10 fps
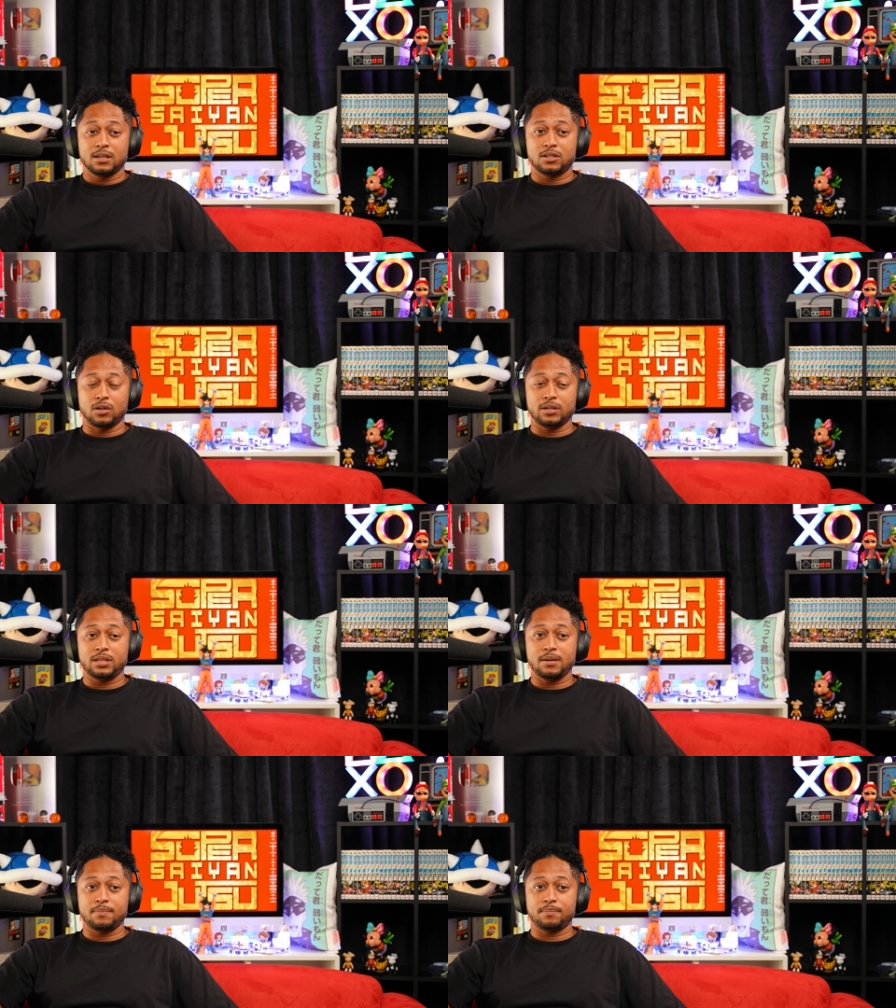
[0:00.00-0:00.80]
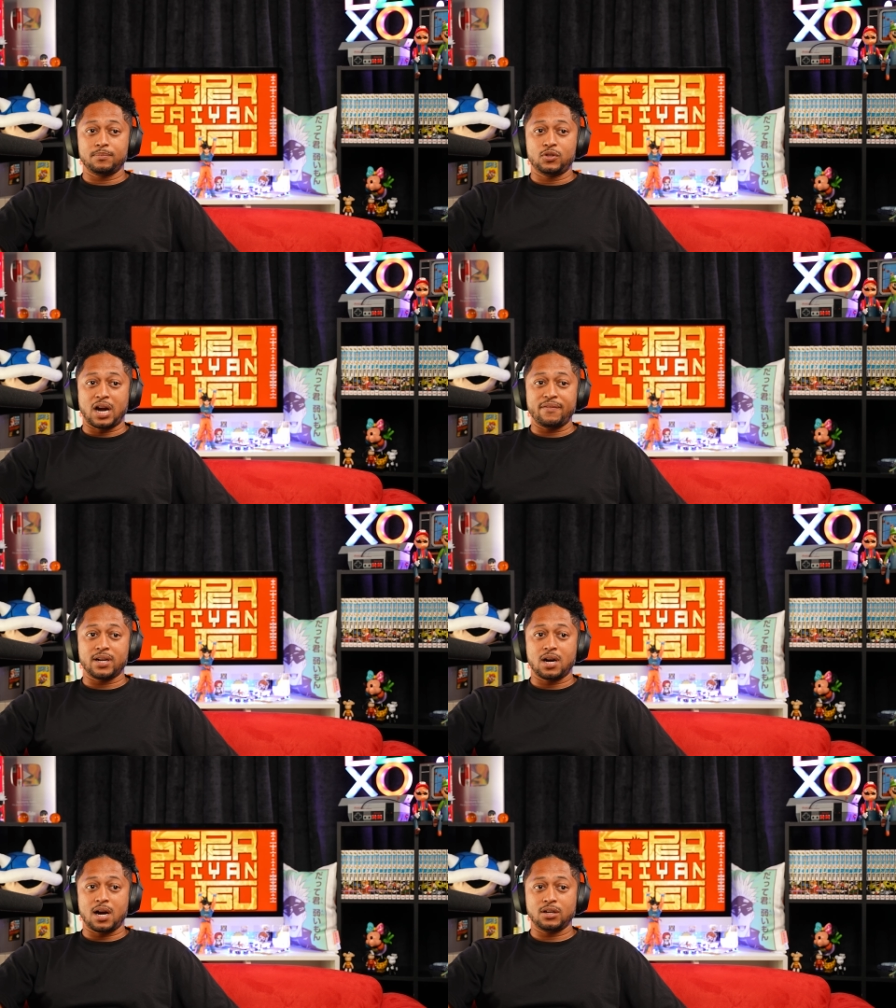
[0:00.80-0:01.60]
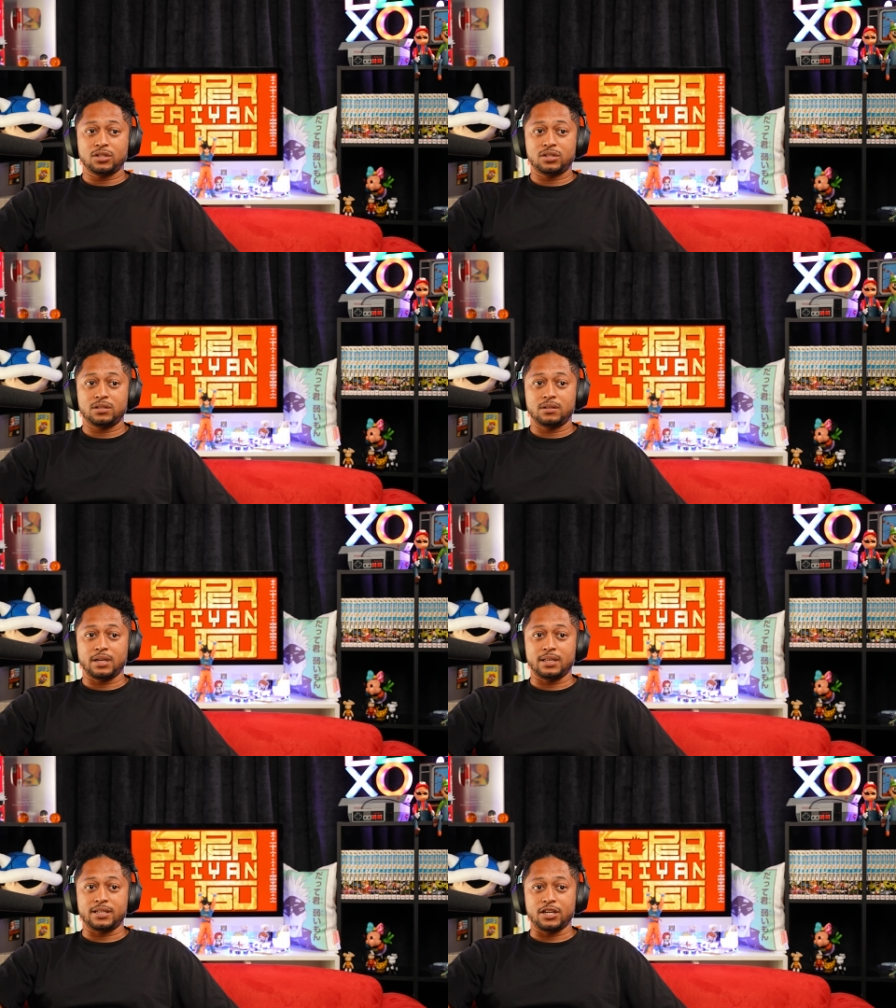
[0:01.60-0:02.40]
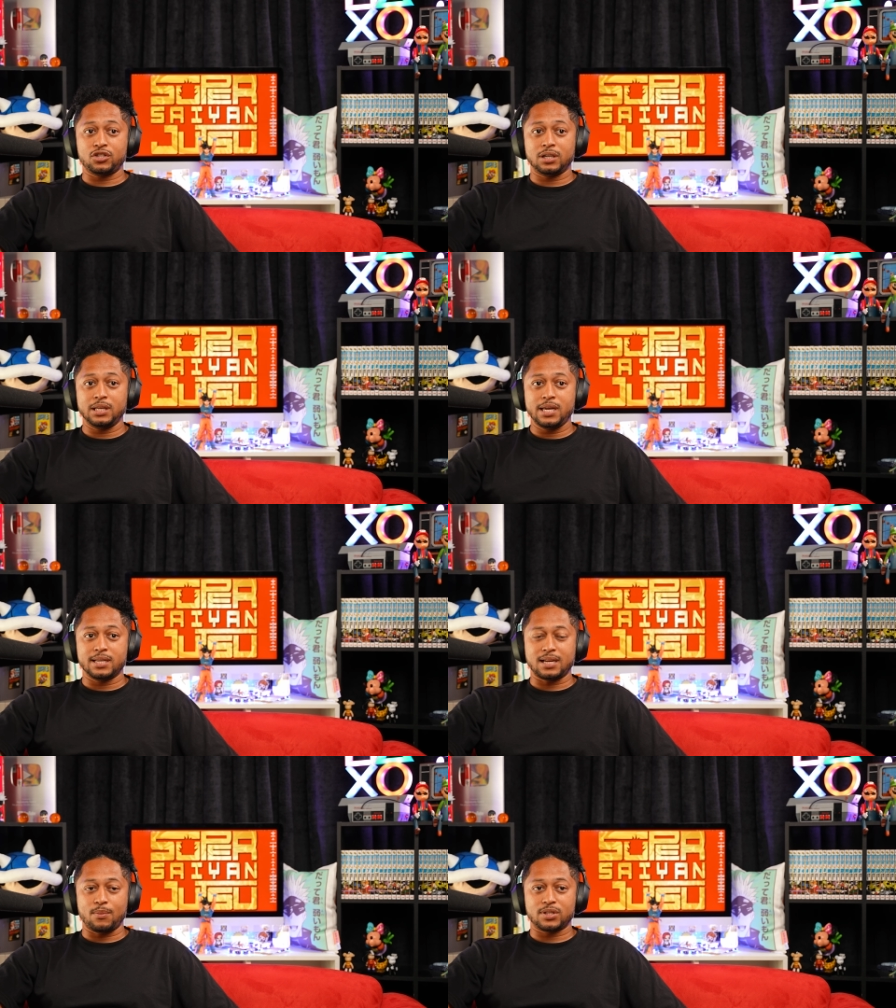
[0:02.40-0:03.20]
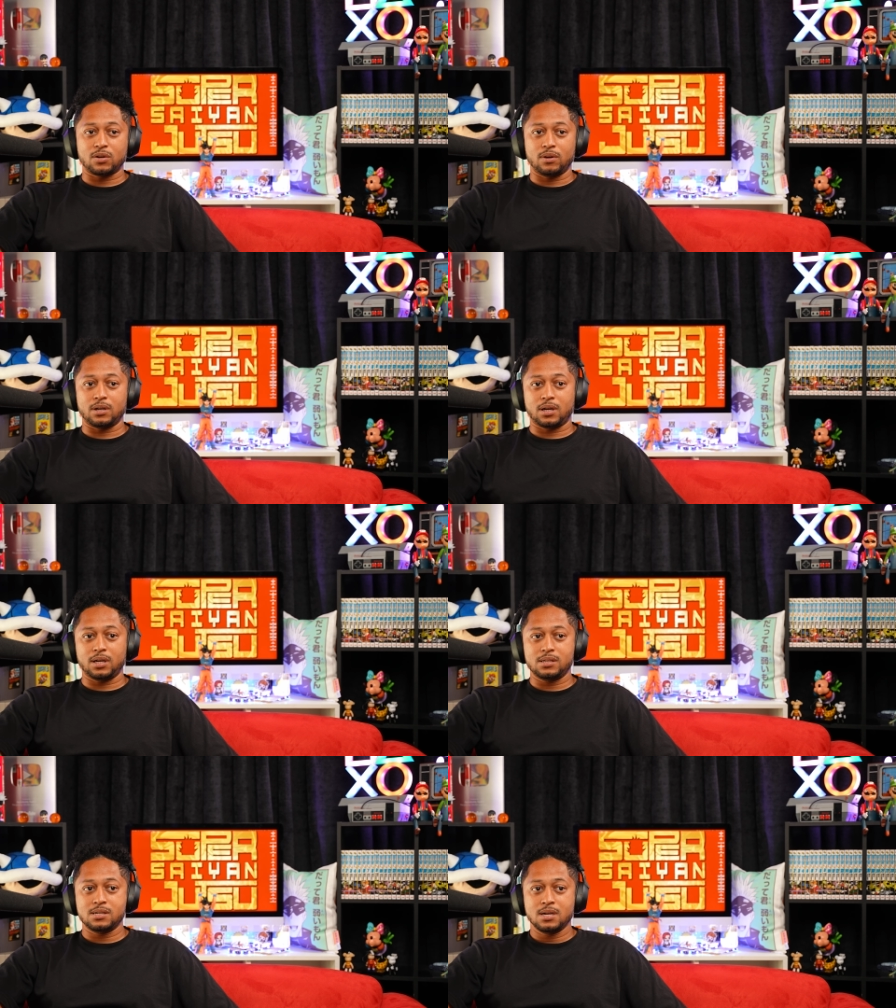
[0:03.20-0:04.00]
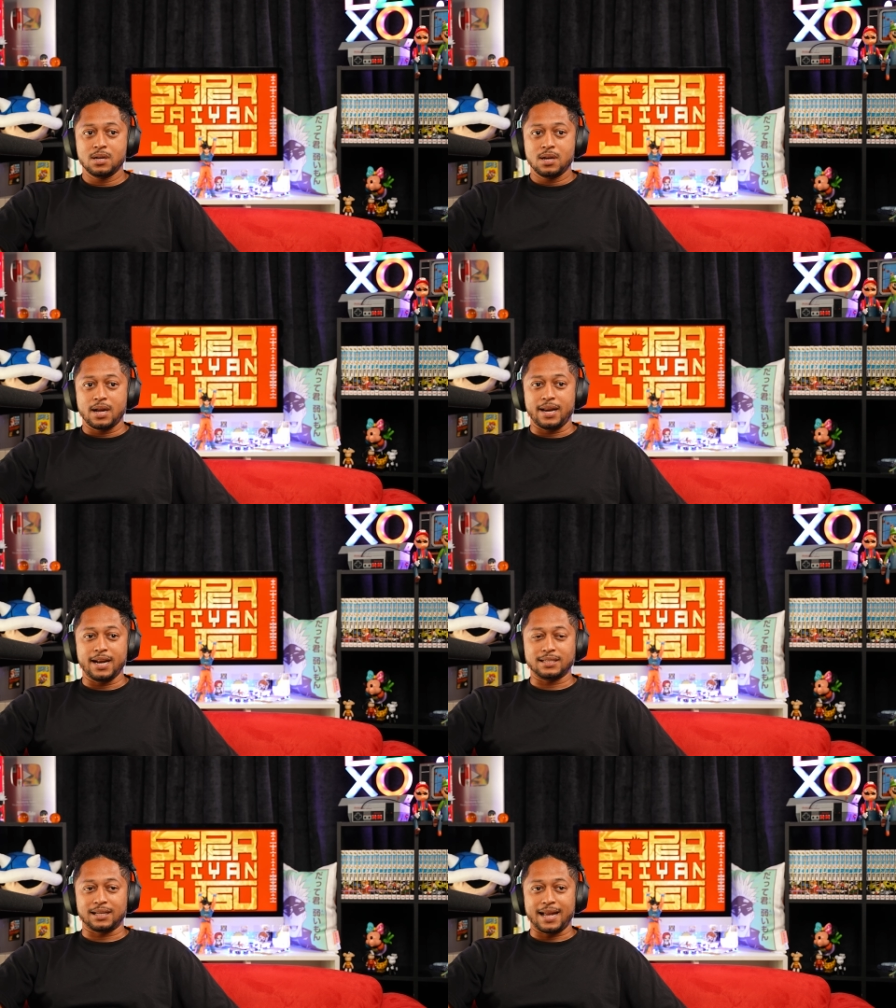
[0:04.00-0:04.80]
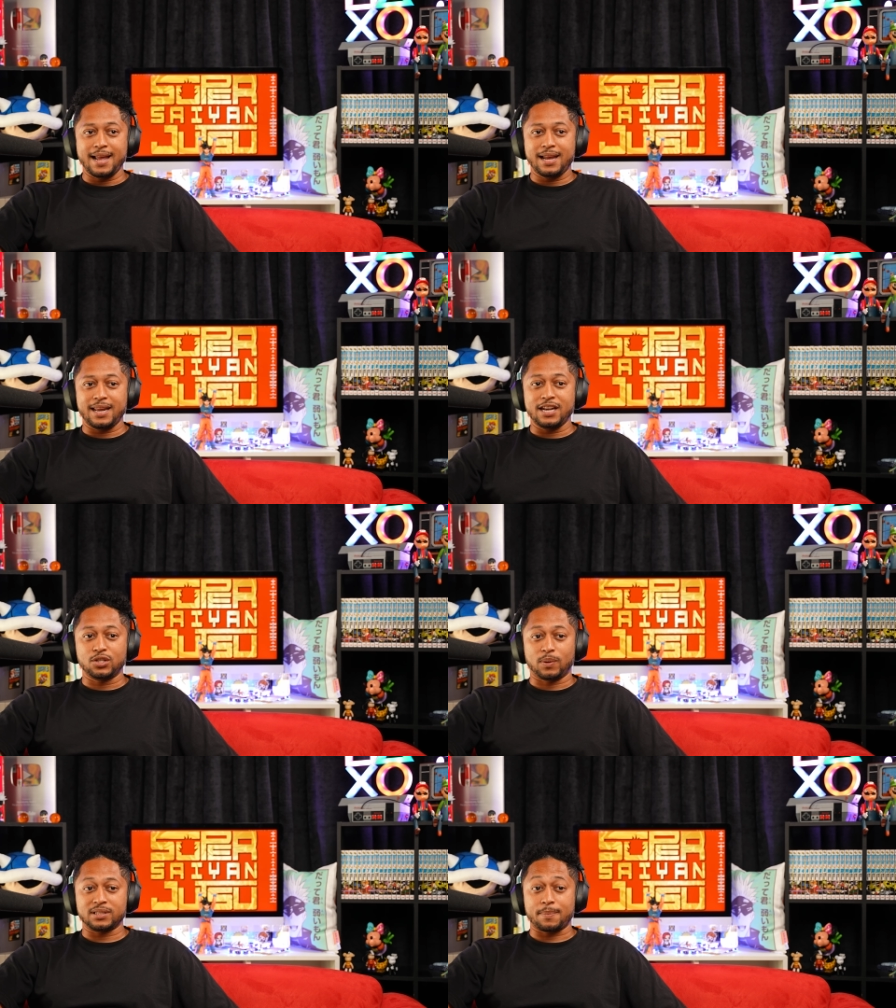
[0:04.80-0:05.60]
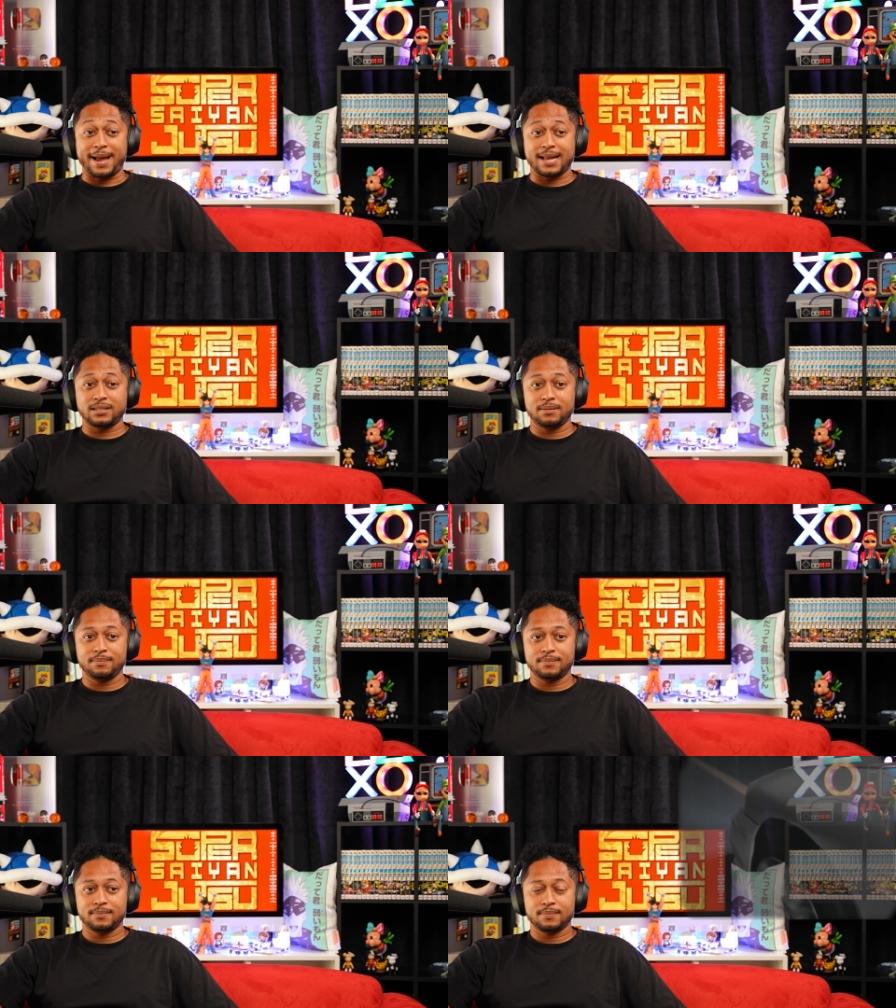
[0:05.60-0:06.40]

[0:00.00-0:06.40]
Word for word: So is he driving cautious intentionally? Is that what's going on? And he doesn't like it. He just wants to pass him.